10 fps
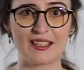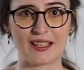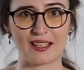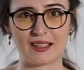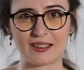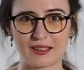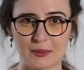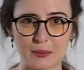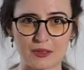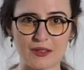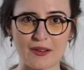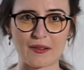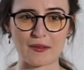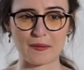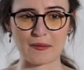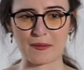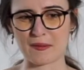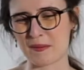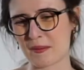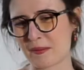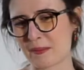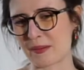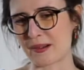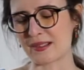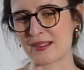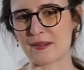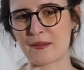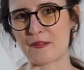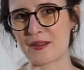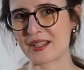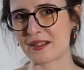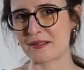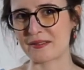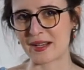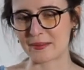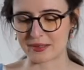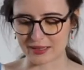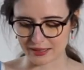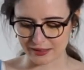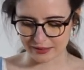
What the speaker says: I would buy a thicker fabric